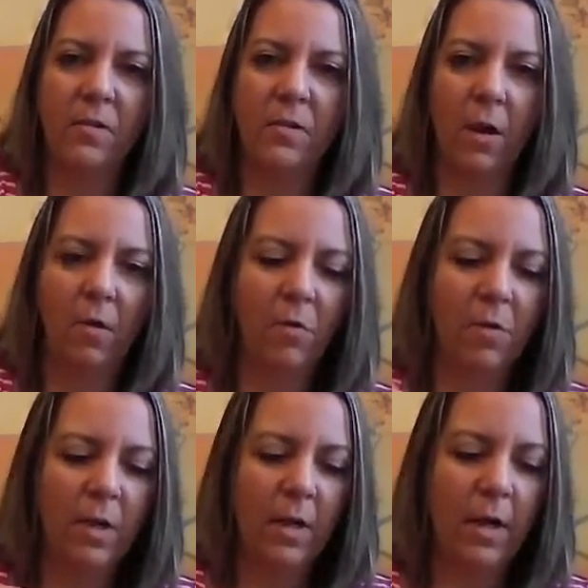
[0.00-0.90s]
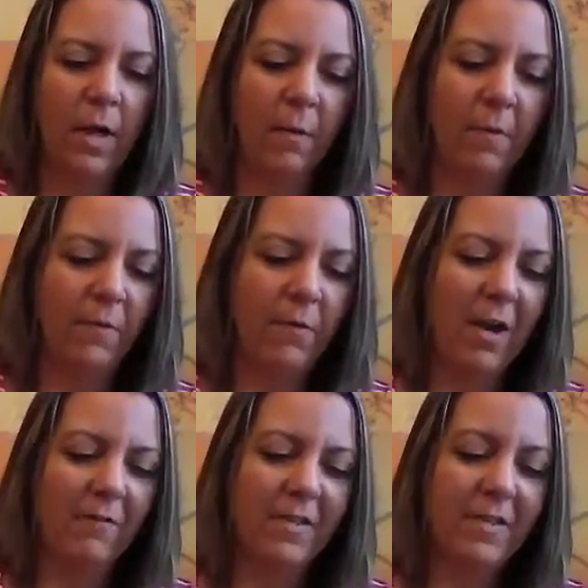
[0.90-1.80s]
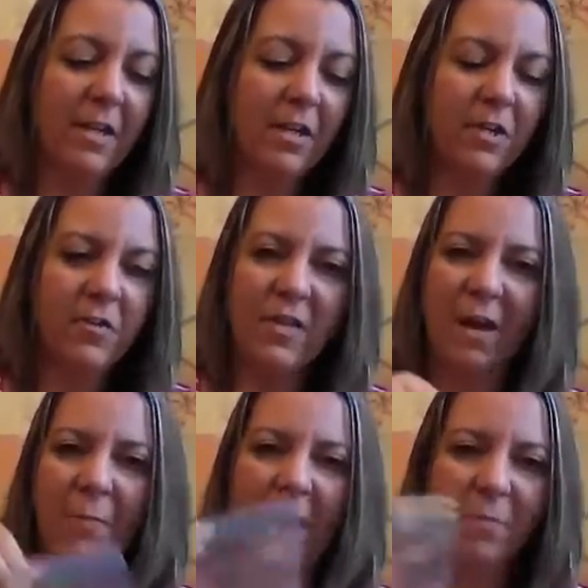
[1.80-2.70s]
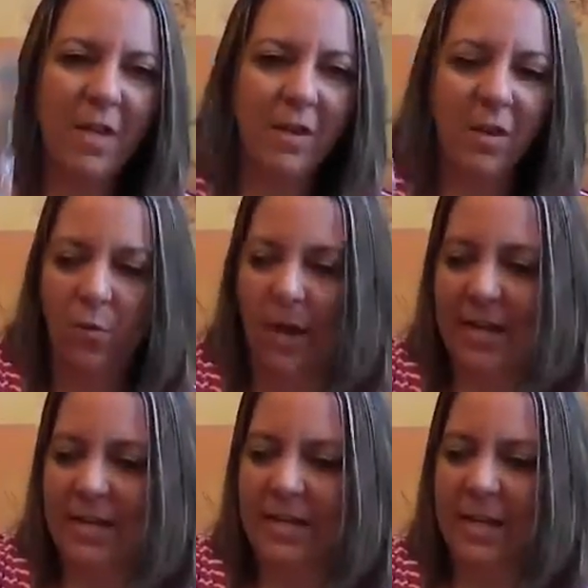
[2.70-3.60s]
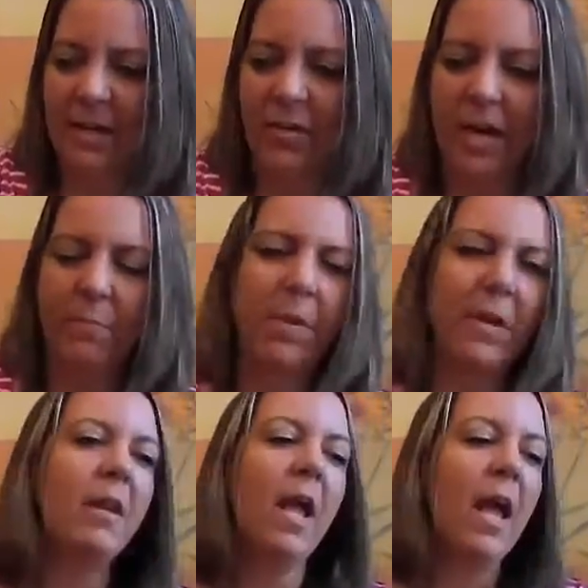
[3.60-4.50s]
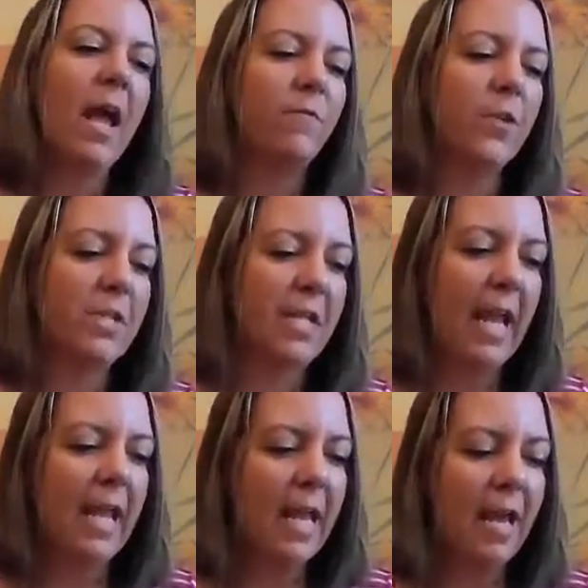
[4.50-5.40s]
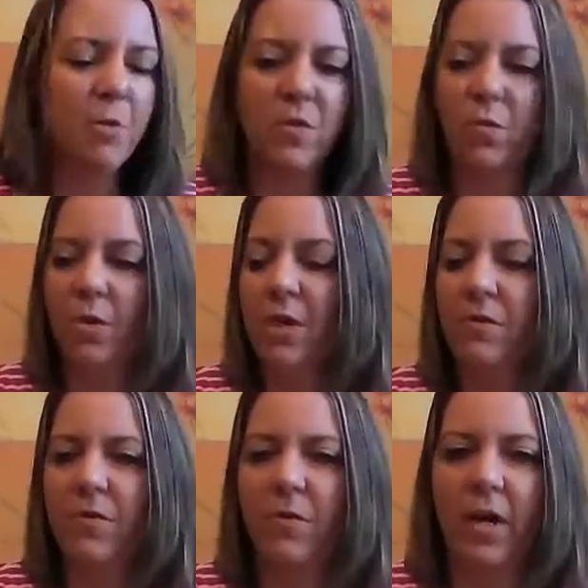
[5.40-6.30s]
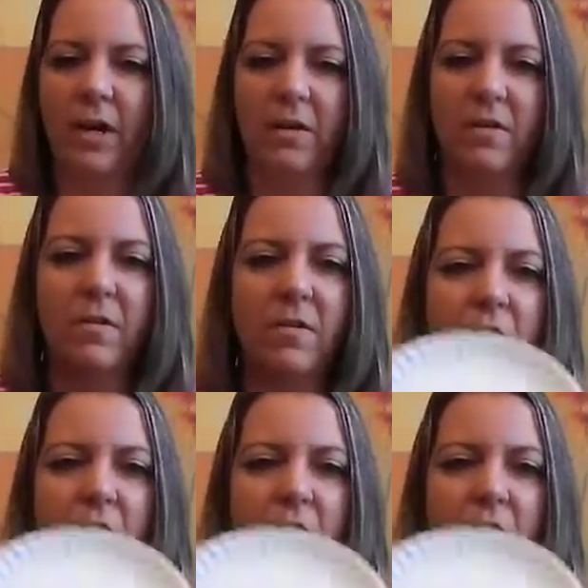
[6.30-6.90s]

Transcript: So if you have stickers, that might be a good way to decorate, but for today, I'm just going to use crayons.